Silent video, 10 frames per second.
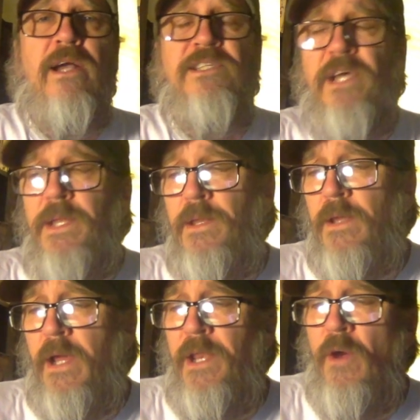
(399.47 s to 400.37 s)
because I,
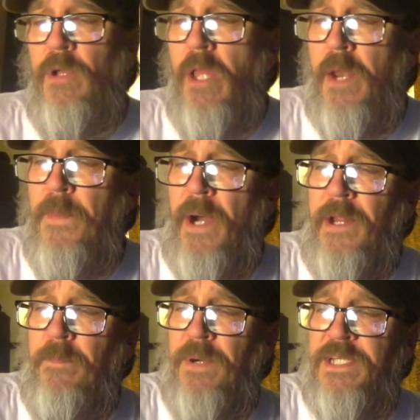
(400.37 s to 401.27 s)
I know a lot about
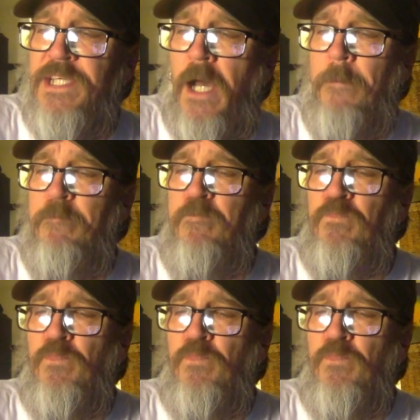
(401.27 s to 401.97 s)
it. But um,